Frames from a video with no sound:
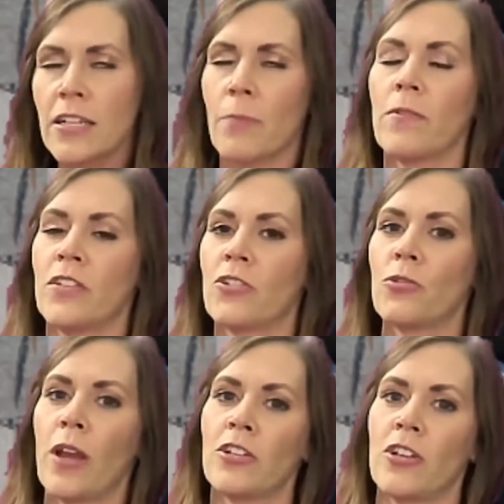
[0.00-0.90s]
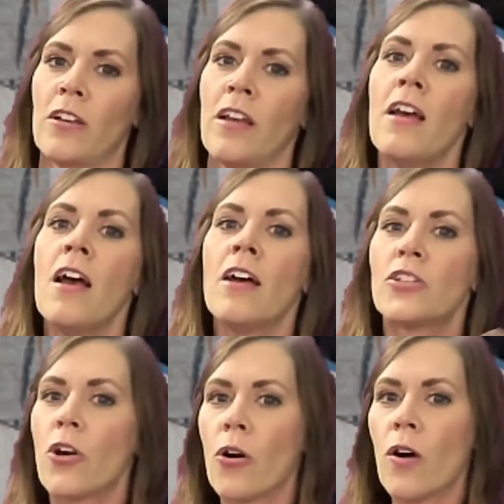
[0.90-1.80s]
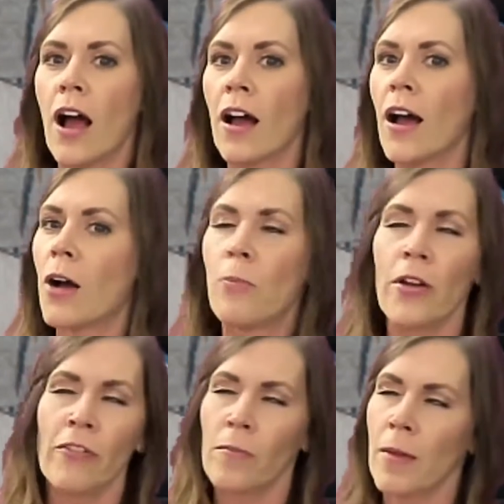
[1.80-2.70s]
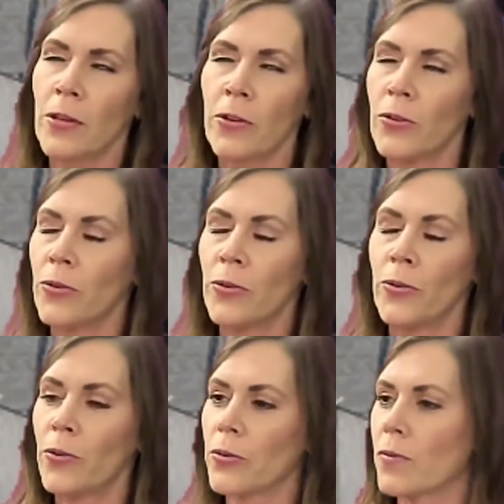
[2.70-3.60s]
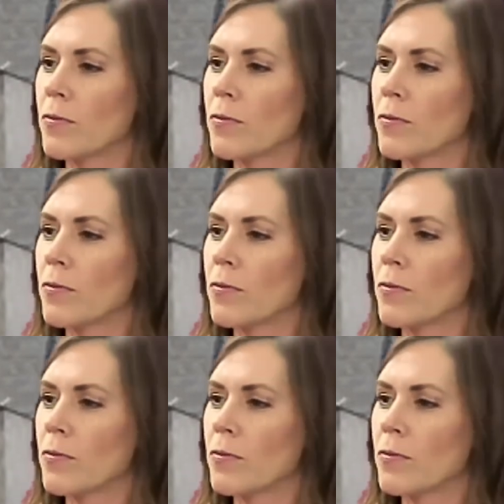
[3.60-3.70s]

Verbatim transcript: sure. type of situation. So uh, a boyfriend maybe who